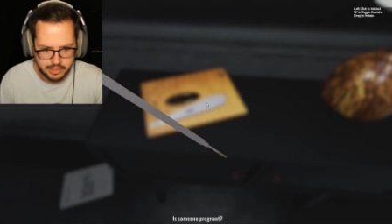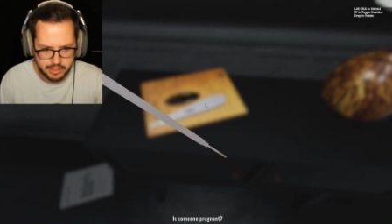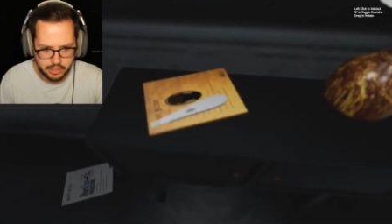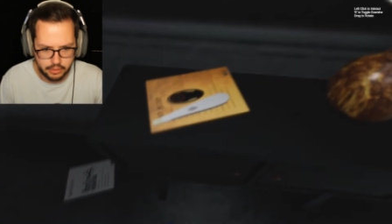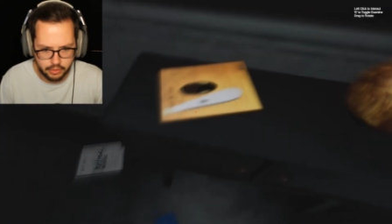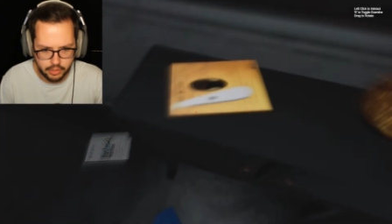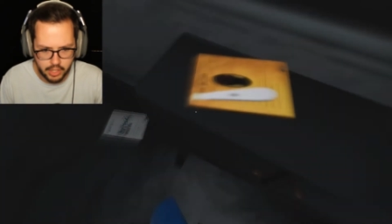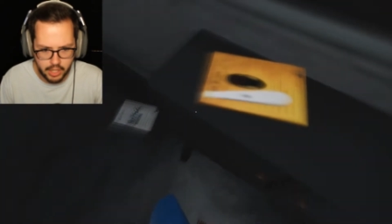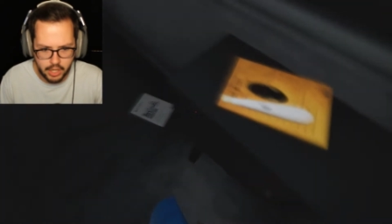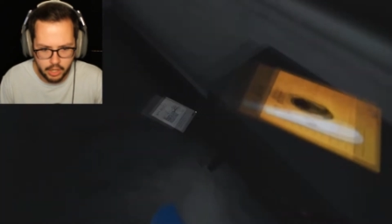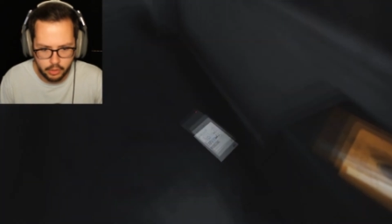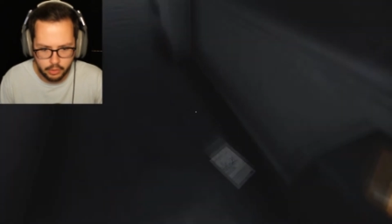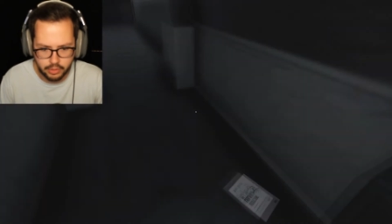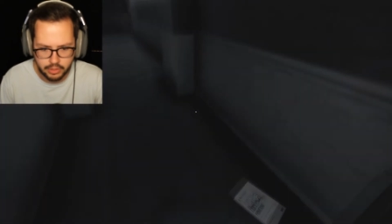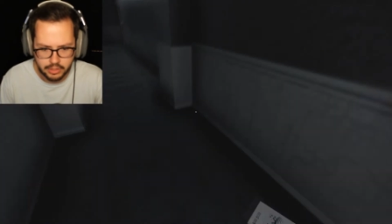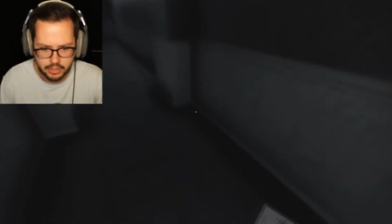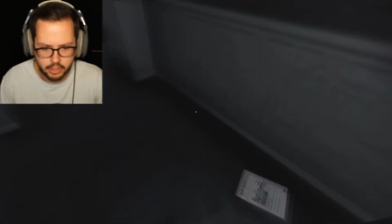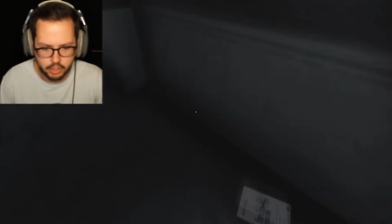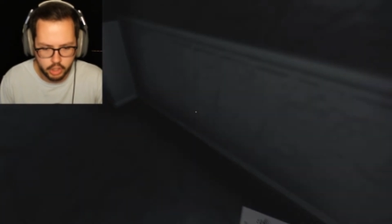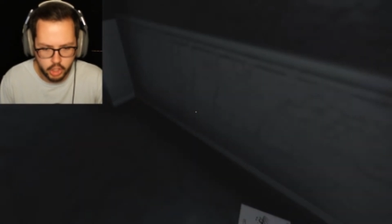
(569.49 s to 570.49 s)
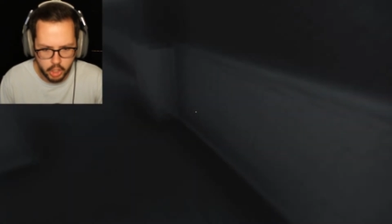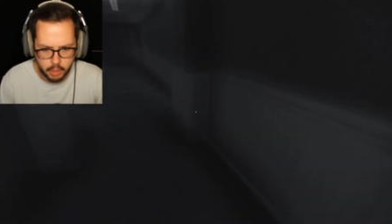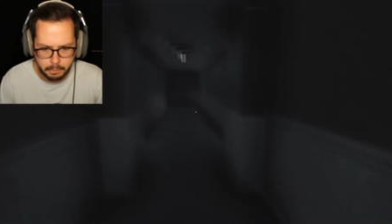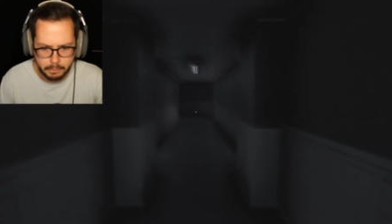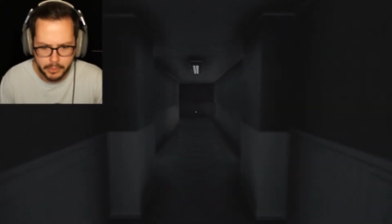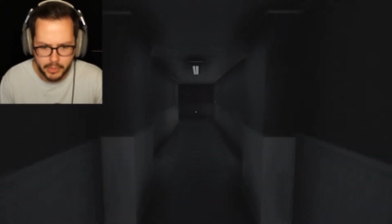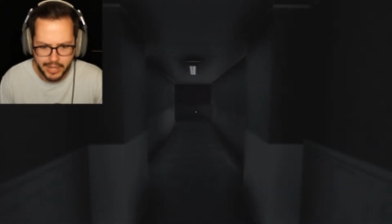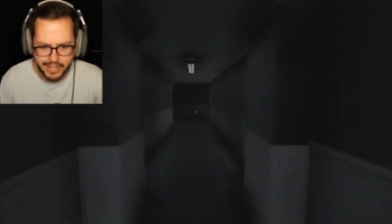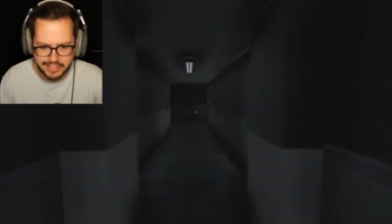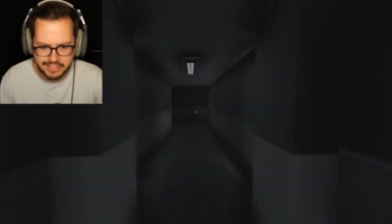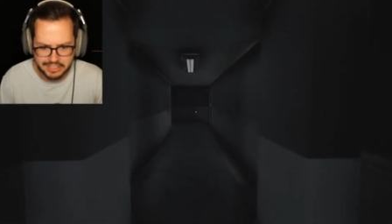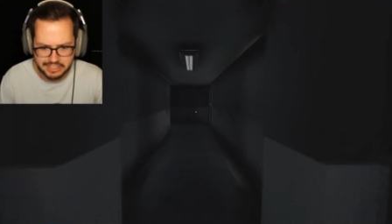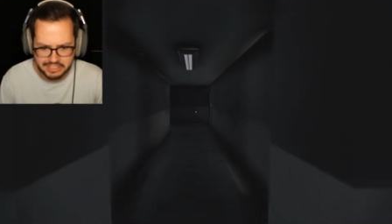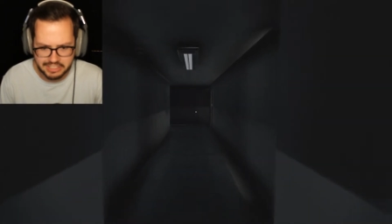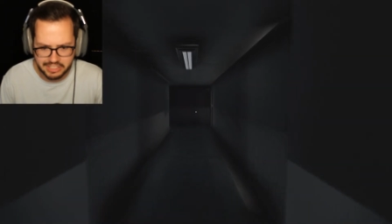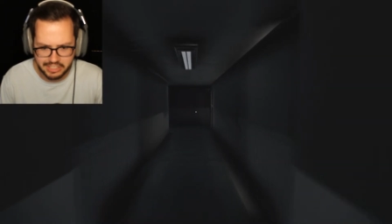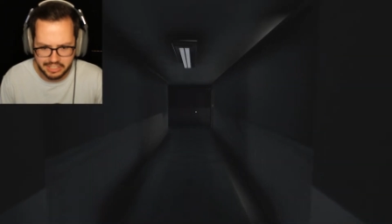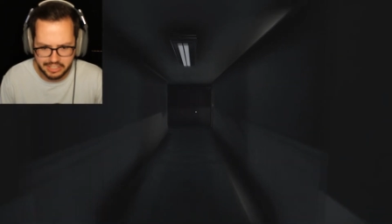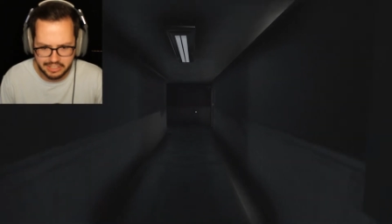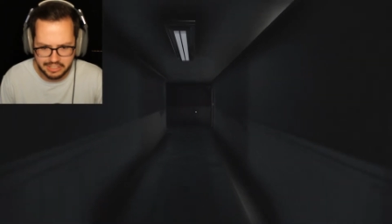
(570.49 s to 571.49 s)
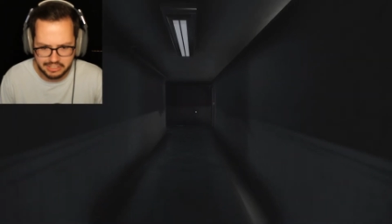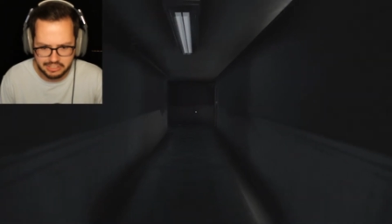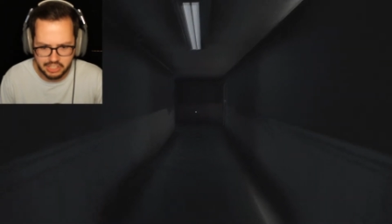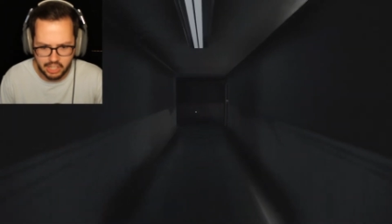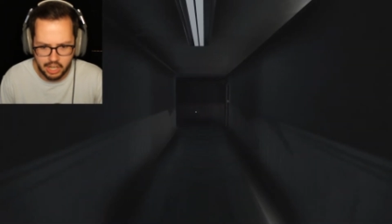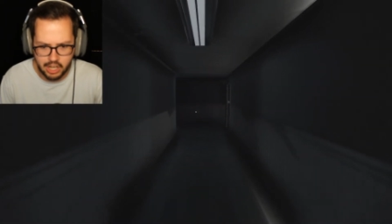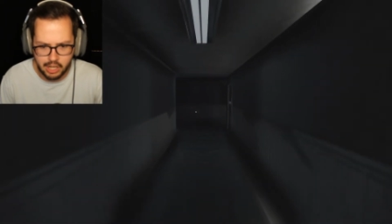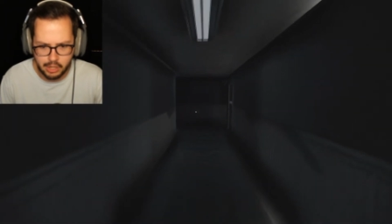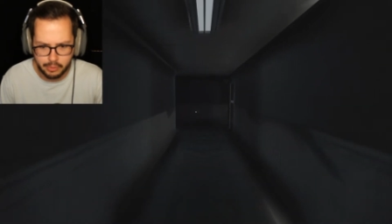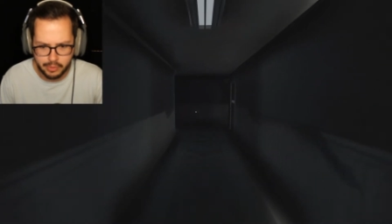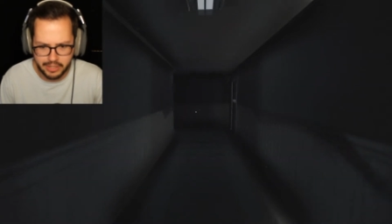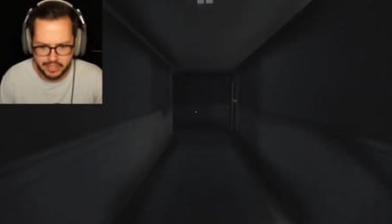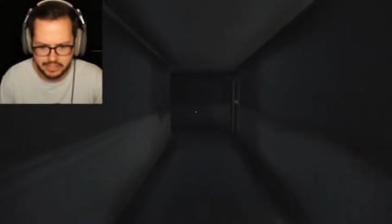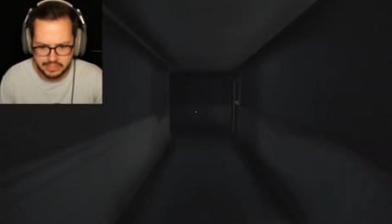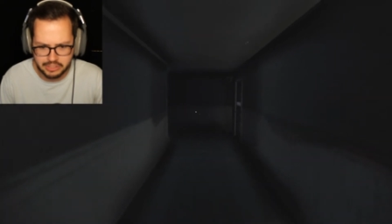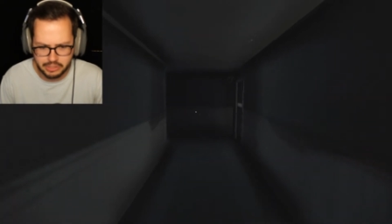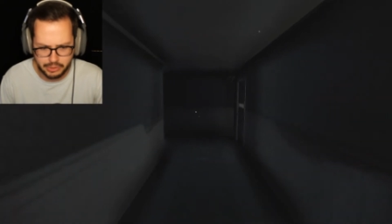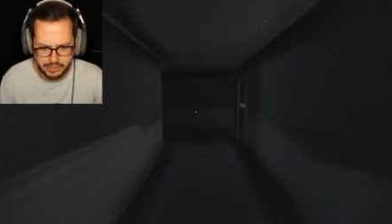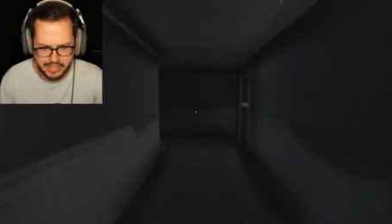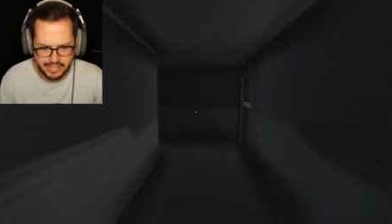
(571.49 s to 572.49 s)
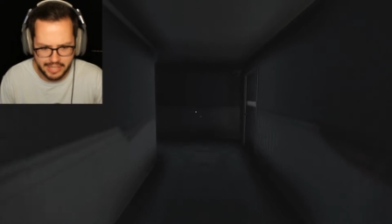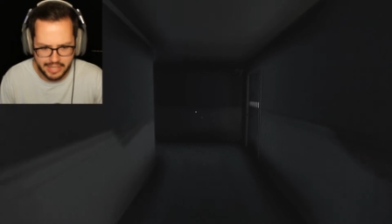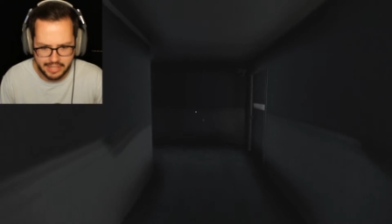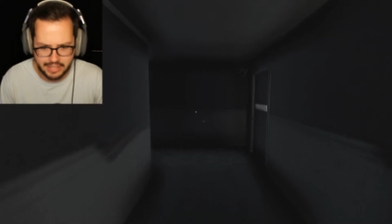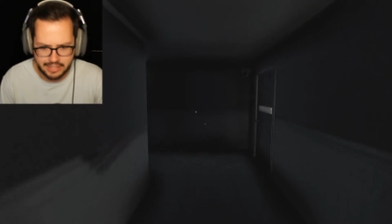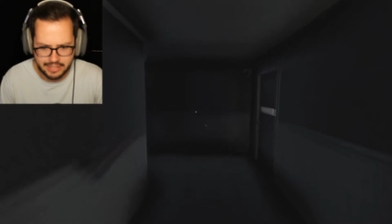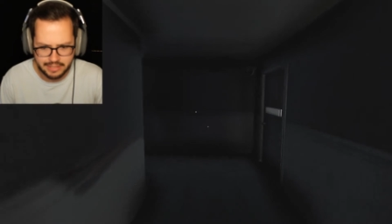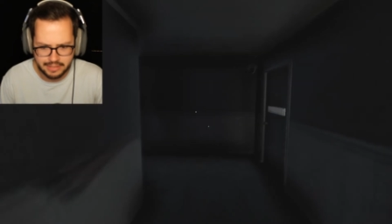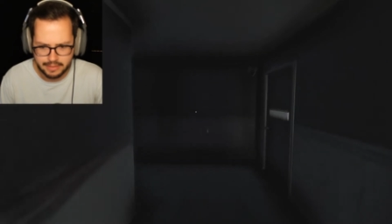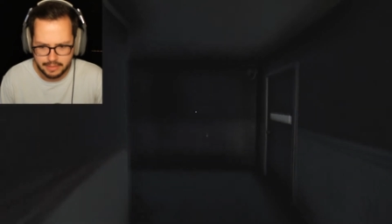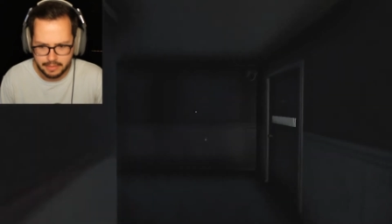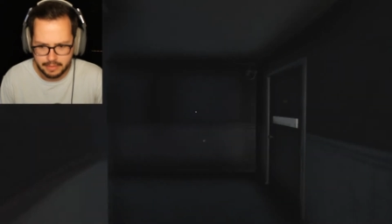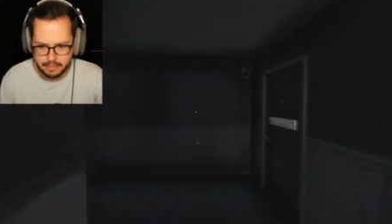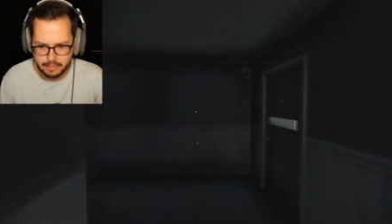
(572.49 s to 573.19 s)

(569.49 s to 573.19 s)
Hello? No pregnancy in these hallways, okay?